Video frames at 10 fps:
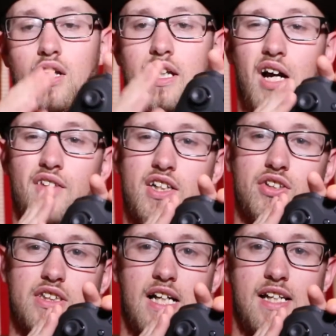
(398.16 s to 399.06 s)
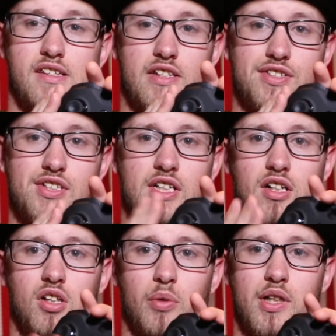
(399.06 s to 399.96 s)
Now I've actually tightened this stick
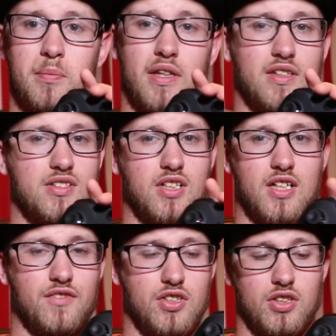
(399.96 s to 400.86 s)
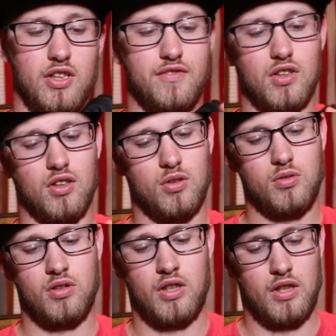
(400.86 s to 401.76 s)
all the way up, and this stick I've just left alone.